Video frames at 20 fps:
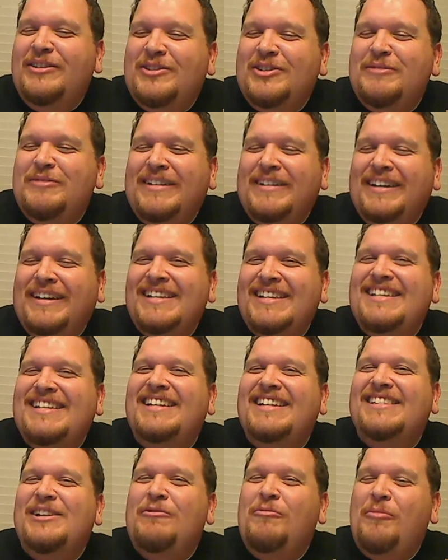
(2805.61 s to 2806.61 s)
you two
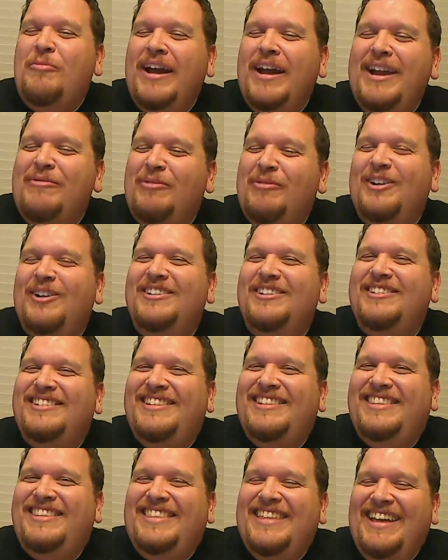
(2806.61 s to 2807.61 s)
because he has it way
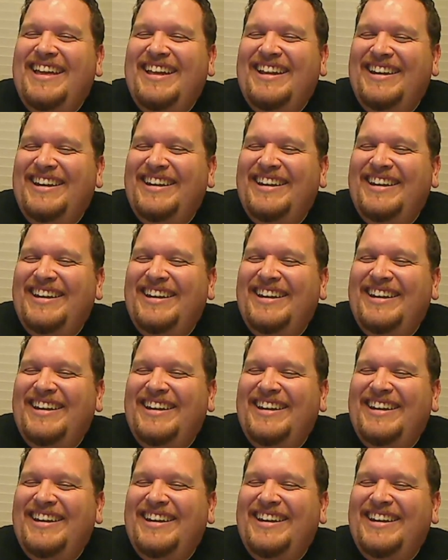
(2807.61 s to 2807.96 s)
worse than